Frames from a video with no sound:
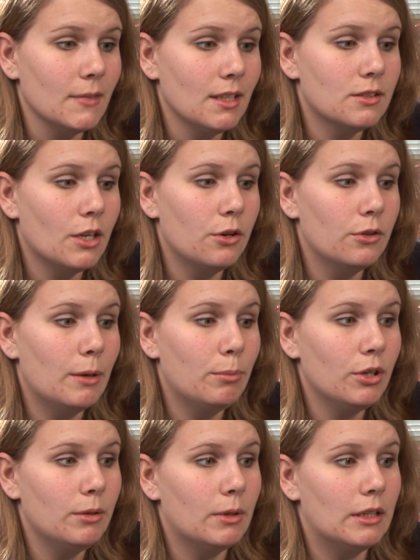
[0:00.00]
so they
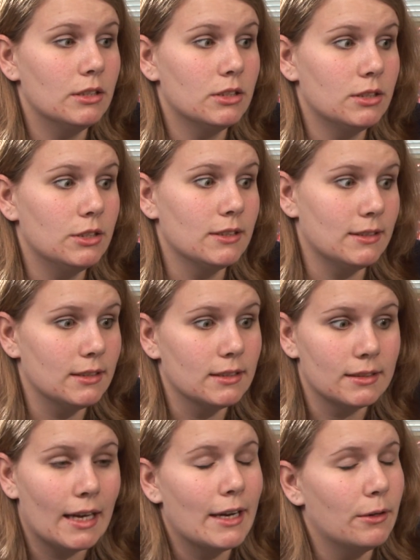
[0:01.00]
pretty much just
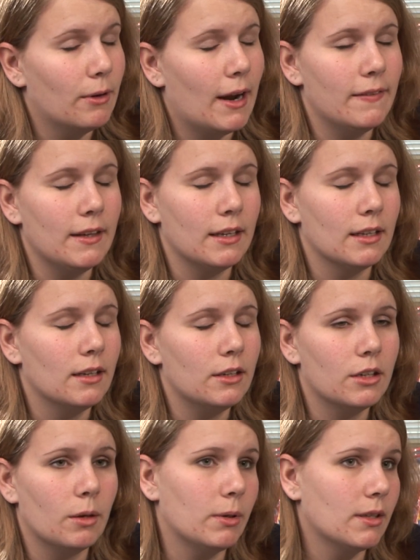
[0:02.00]
decided right then, you
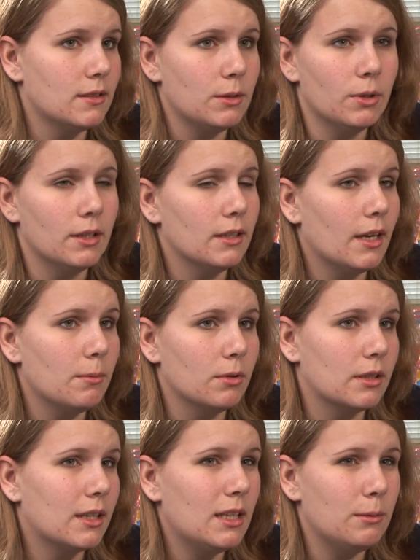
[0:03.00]
know, because he wasn't able
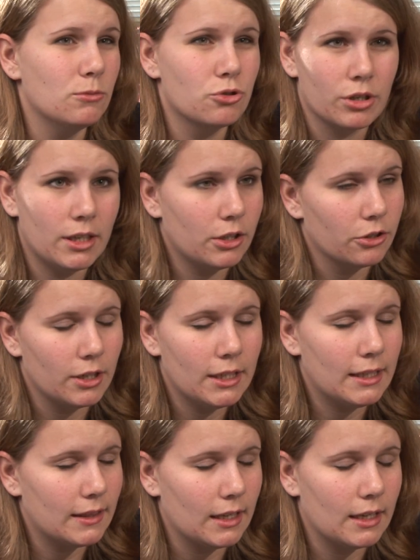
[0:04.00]
to keep drink or
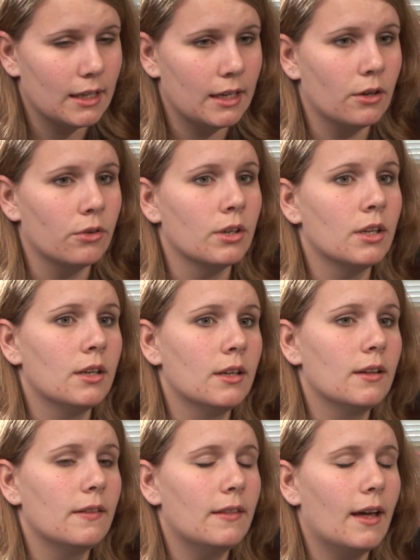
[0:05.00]
anything down,
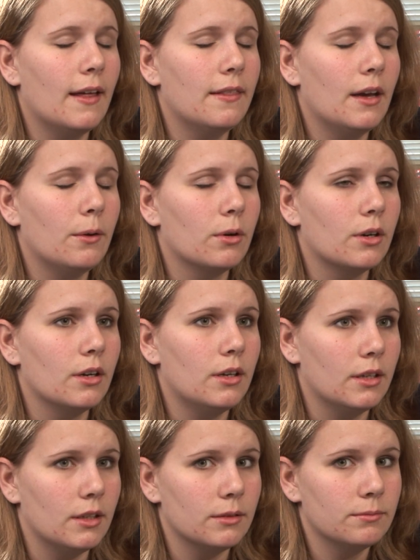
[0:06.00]
that they were going
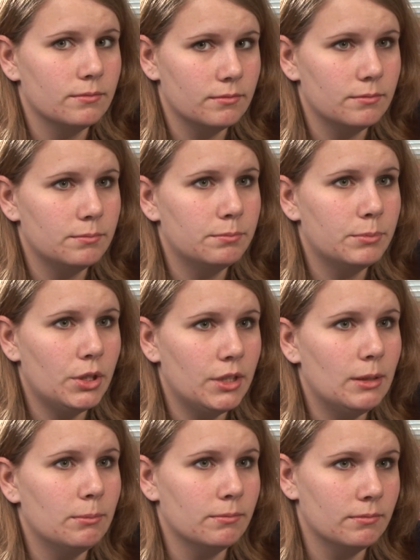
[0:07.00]
to put
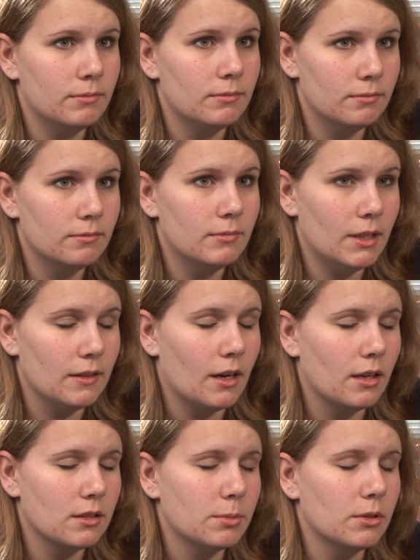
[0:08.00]
him in the
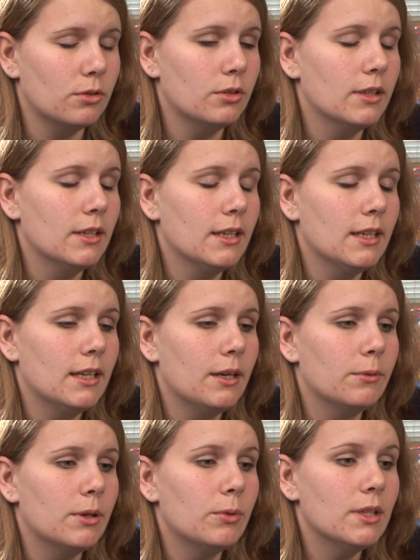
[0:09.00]
hospital.
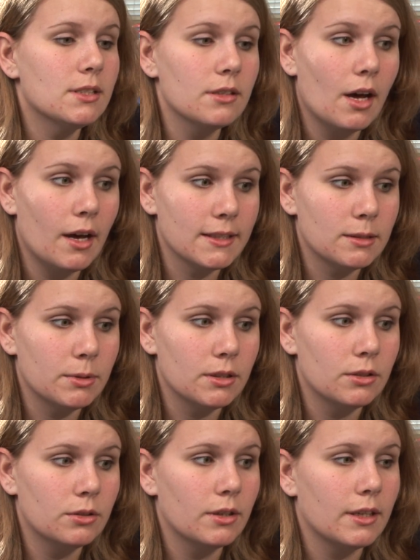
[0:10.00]
And we went to the
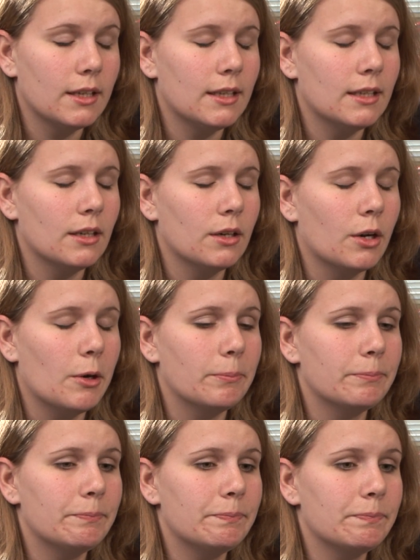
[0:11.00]
hospital, and um,